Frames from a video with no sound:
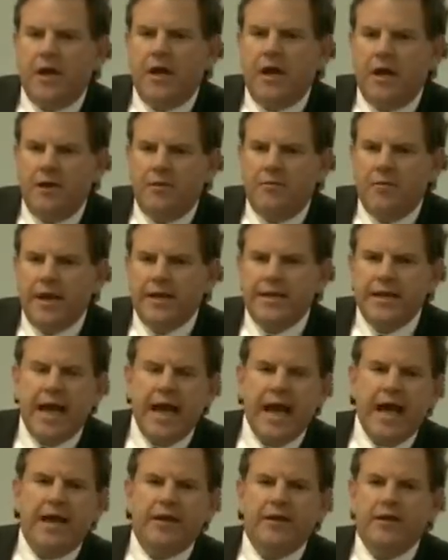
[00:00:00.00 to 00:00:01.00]
Uh, my
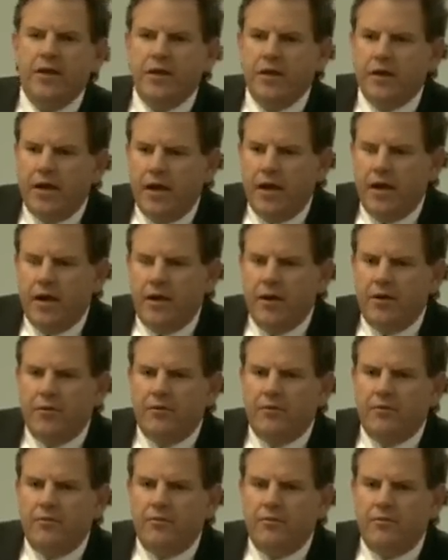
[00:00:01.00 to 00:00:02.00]
dad uh,
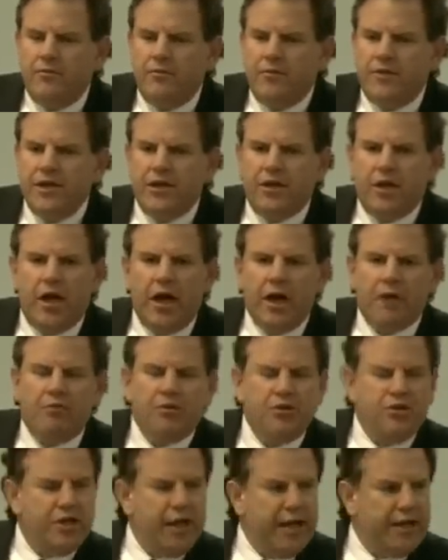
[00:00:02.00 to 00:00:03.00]
did a lot of
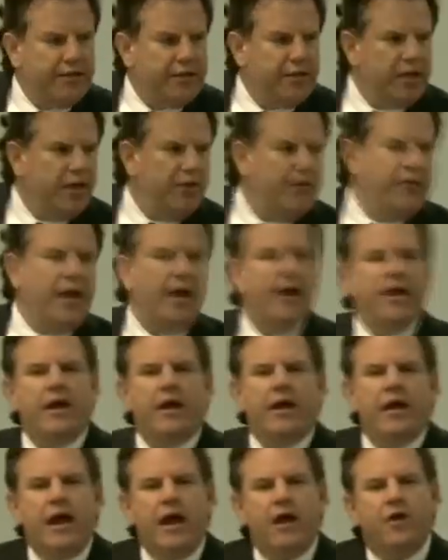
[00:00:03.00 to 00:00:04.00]
projecting of
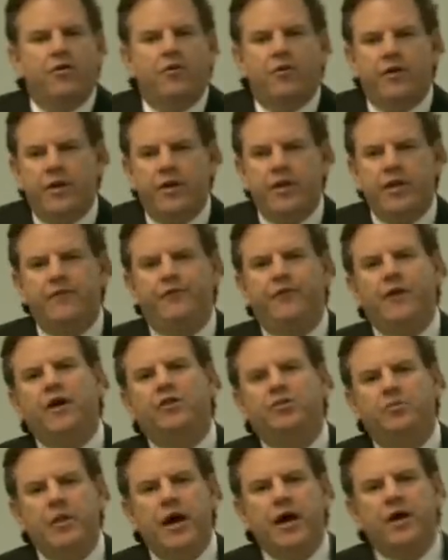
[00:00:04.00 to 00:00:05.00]
how he
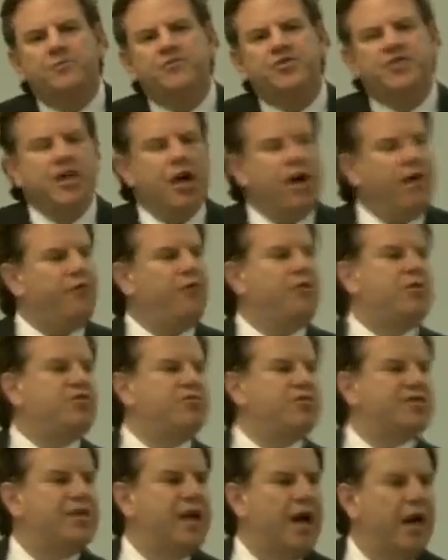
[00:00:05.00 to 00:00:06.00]
felt about himself, which
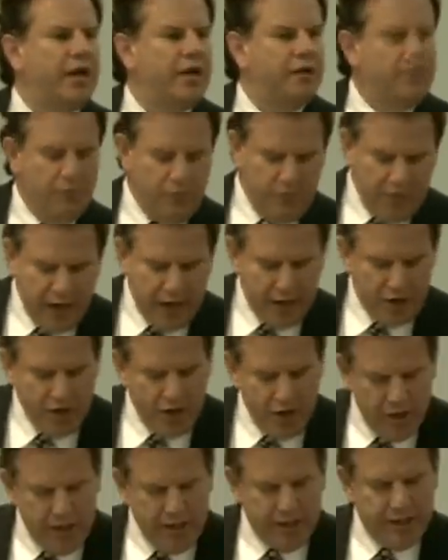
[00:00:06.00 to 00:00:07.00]
was not, not
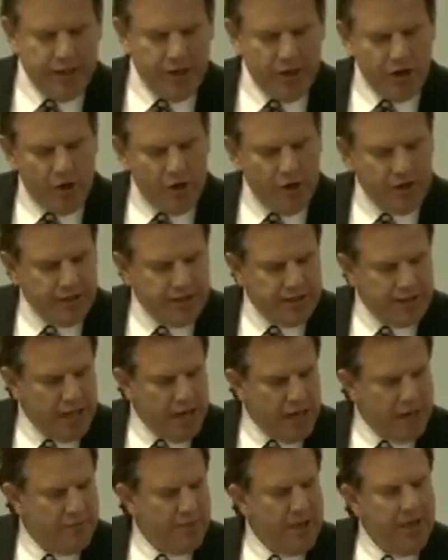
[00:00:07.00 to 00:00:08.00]
good. He didn't know at the
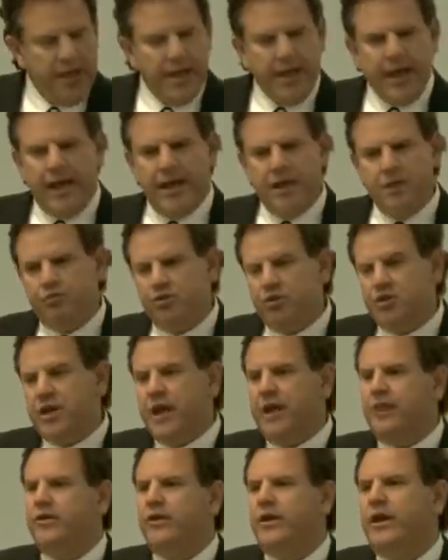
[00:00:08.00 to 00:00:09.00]
time, and he
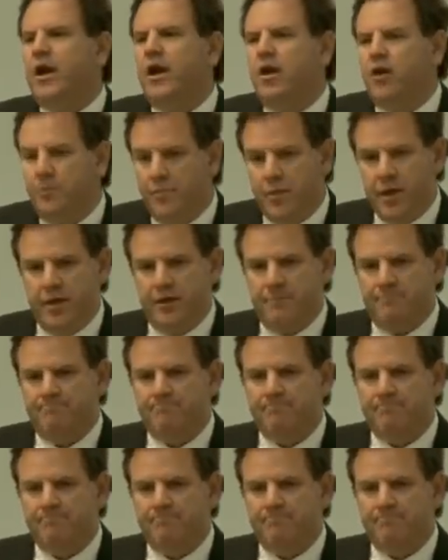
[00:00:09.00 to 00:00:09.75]
projected onto me.